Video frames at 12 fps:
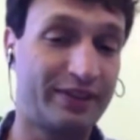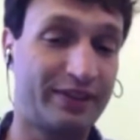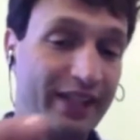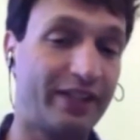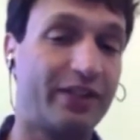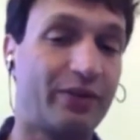
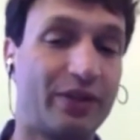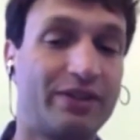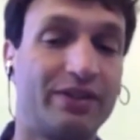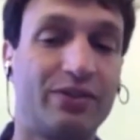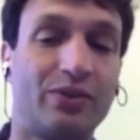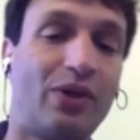send their
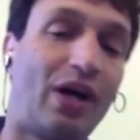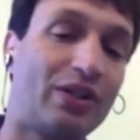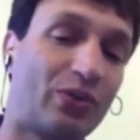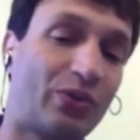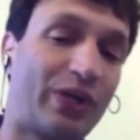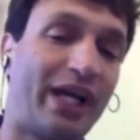question to
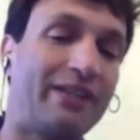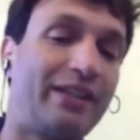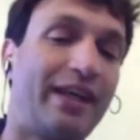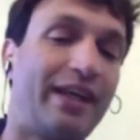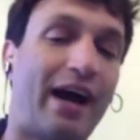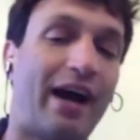doctor we
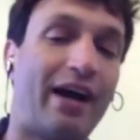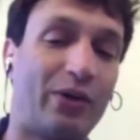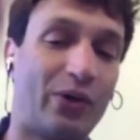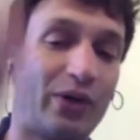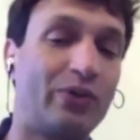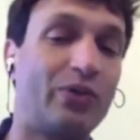actually are
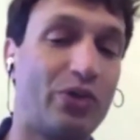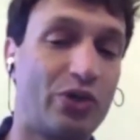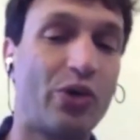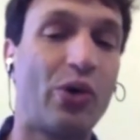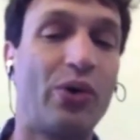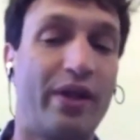going to
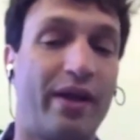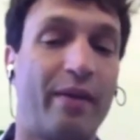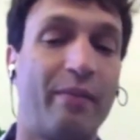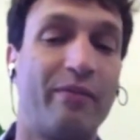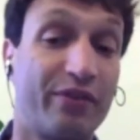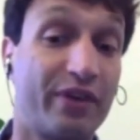show
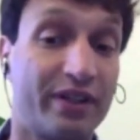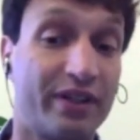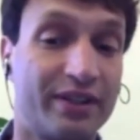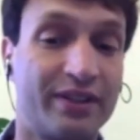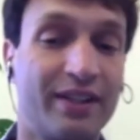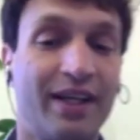them
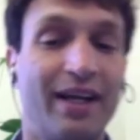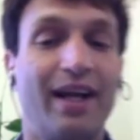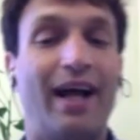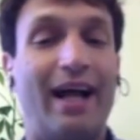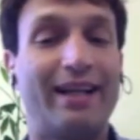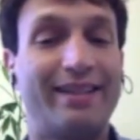first
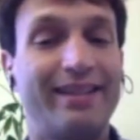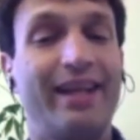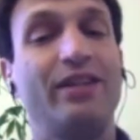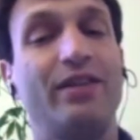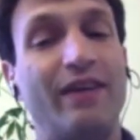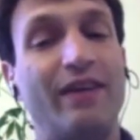a
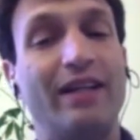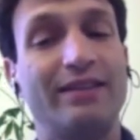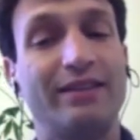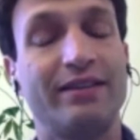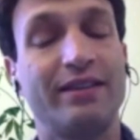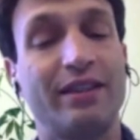set of
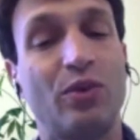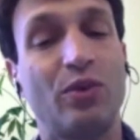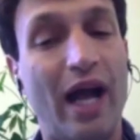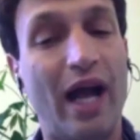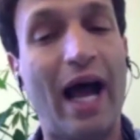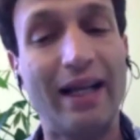answers that
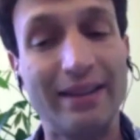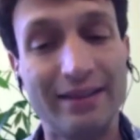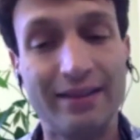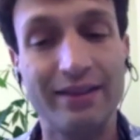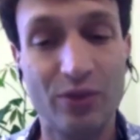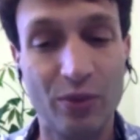were
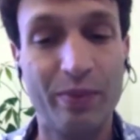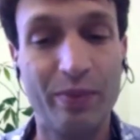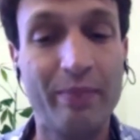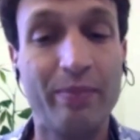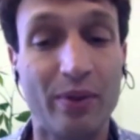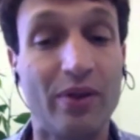answered to
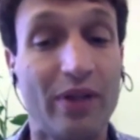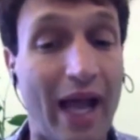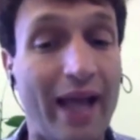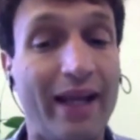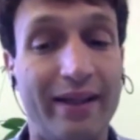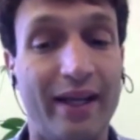people
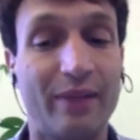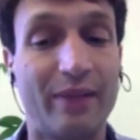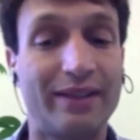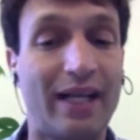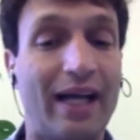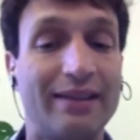like them
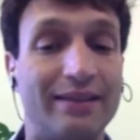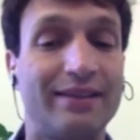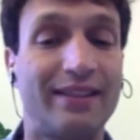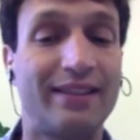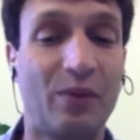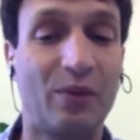that asked the
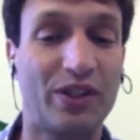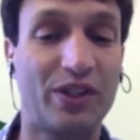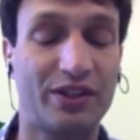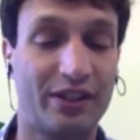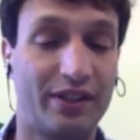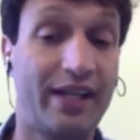same
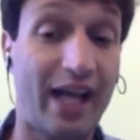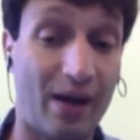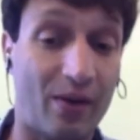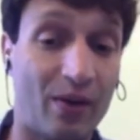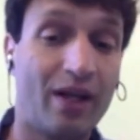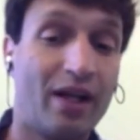question
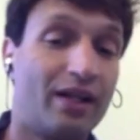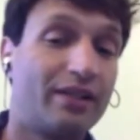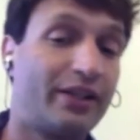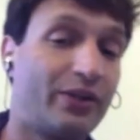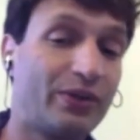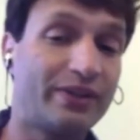now
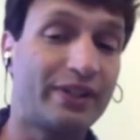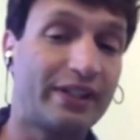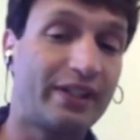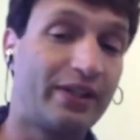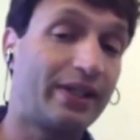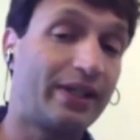the user
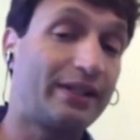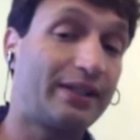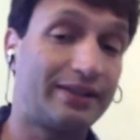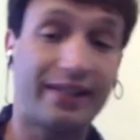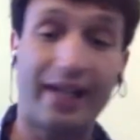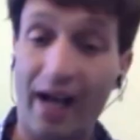can look at it
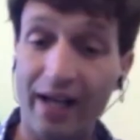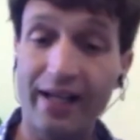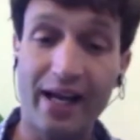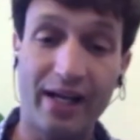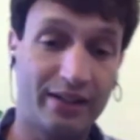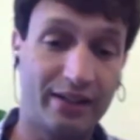and say ah oh,
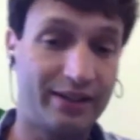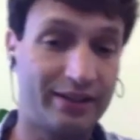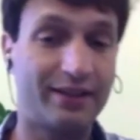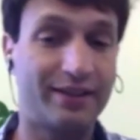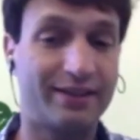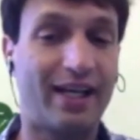yeah this
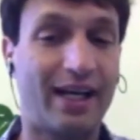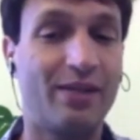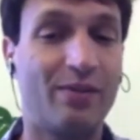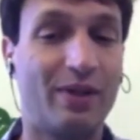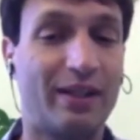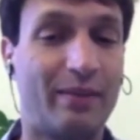is
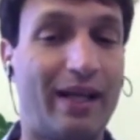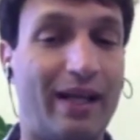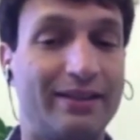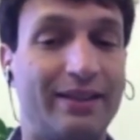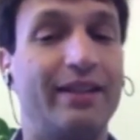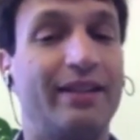exactly what i'm
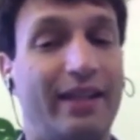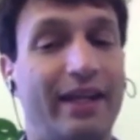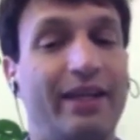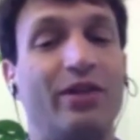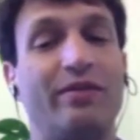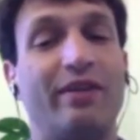asking
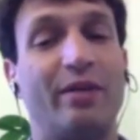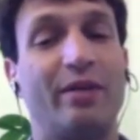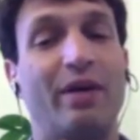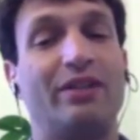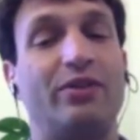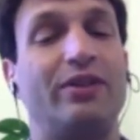thank you very
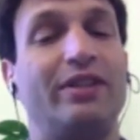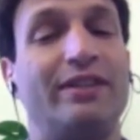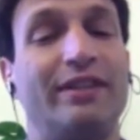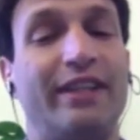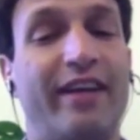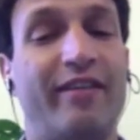much you
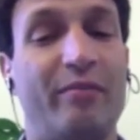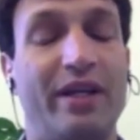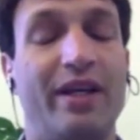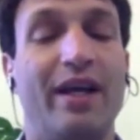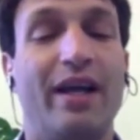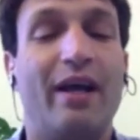just gave
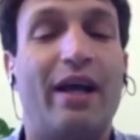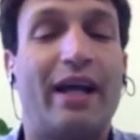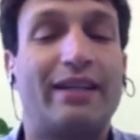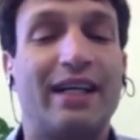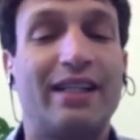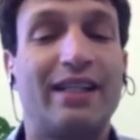me
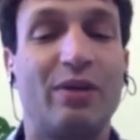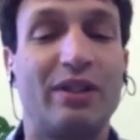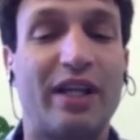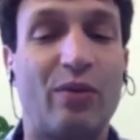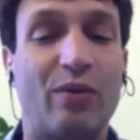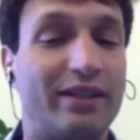exactly
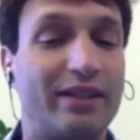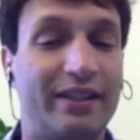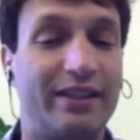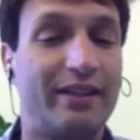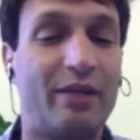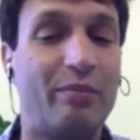what i wanted
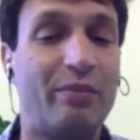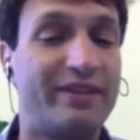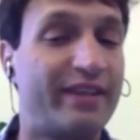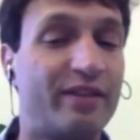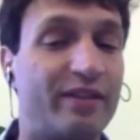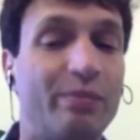in, in
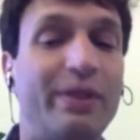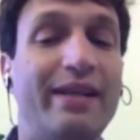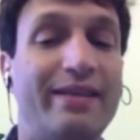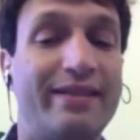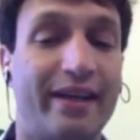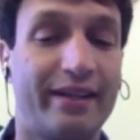several
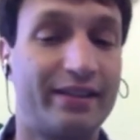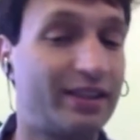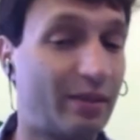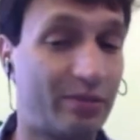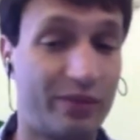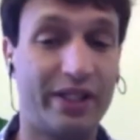milliseconds
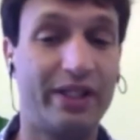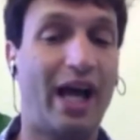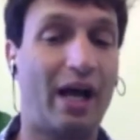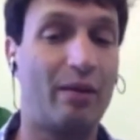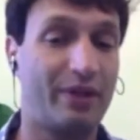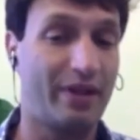and i'm really
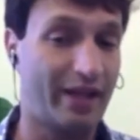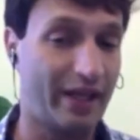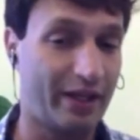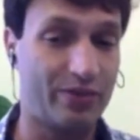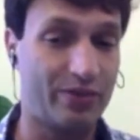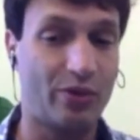happy
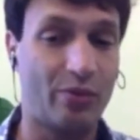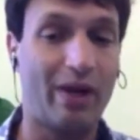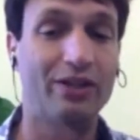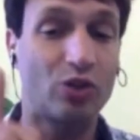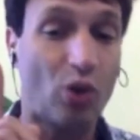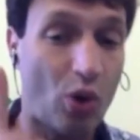thank you so
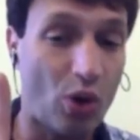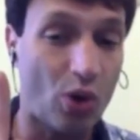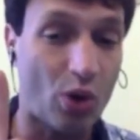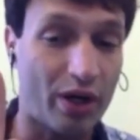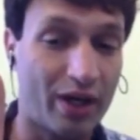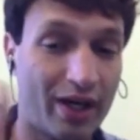much
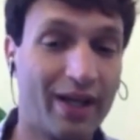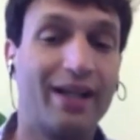or